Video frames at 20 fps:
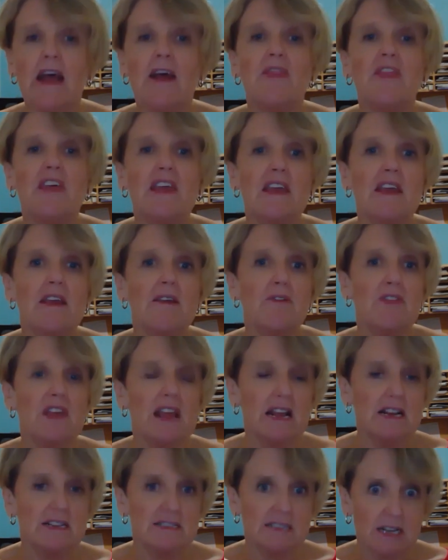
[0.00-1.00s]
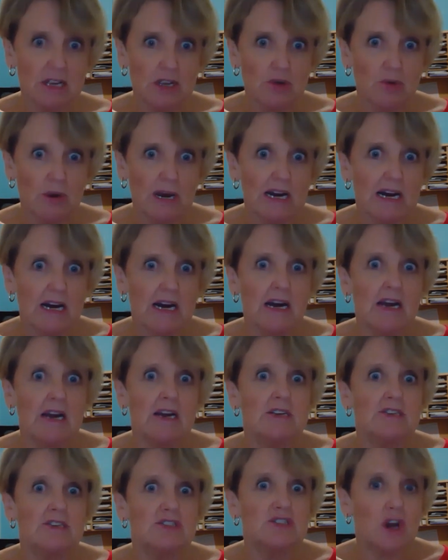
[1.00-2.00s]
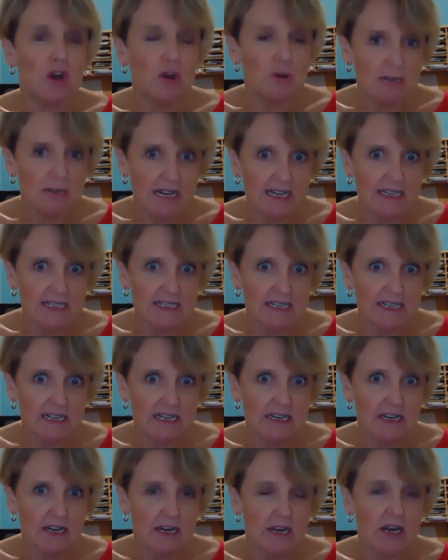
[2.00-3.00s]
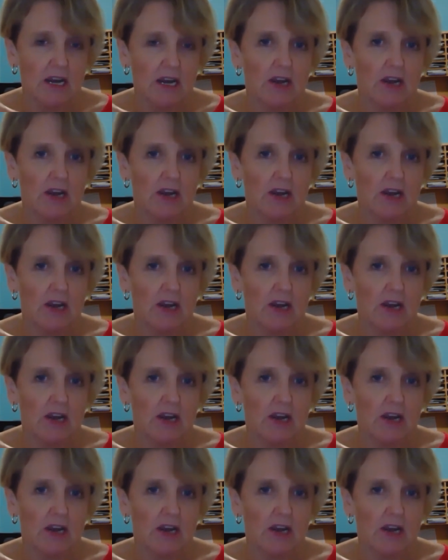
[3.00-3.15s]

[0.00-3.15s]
The things that you are donating